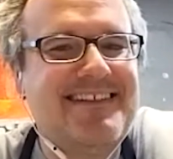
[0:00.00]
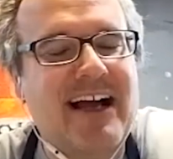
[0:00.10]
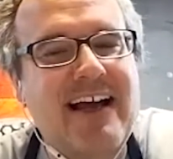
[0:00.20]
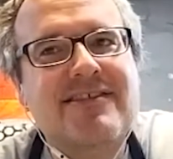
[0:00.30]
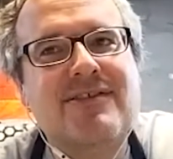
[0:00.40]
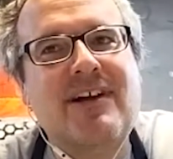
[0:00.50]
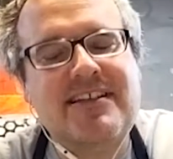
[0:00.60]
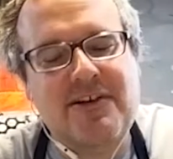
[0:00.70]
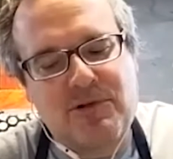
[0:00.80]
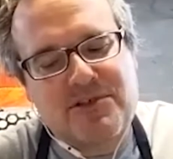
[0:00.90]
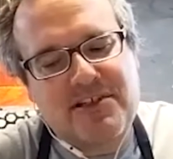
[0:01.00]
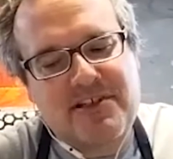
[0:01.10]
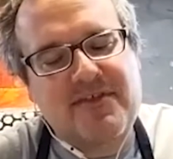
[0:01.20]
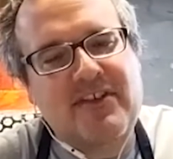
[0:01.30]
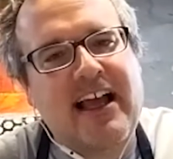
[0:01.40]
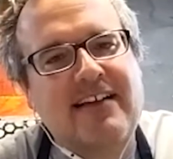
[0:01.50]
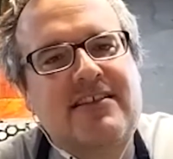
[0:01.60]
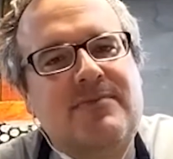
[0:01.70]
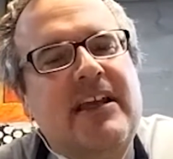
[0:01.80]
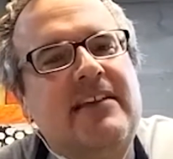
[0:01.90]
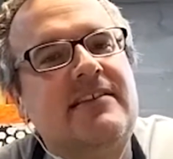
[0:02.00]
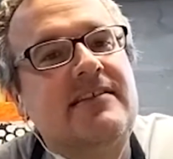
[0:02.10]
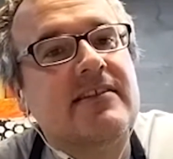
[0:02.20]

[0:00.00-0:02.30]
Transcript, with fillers: I, so I did a whole series of cactus paintings.